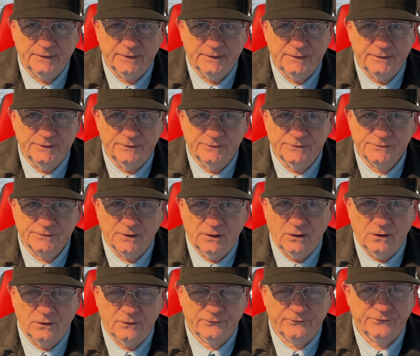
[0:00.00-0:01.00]
is
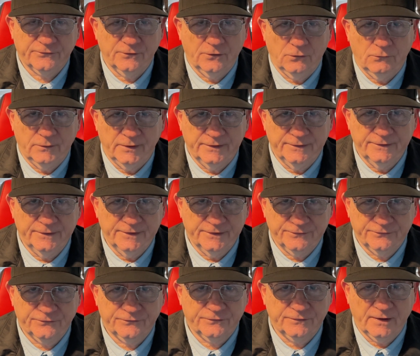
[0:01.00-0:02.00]
also in this
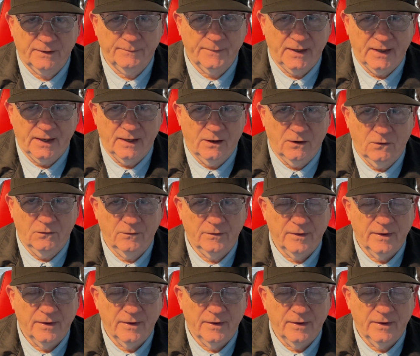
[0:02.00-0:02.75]
somehow,